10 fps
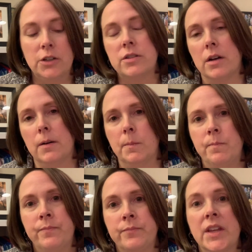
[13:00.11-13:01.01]

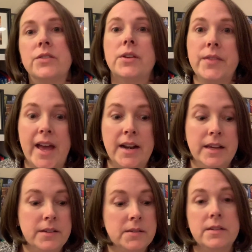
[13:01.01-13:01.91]
So that
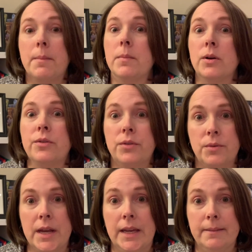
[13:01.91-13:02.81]
is number 3.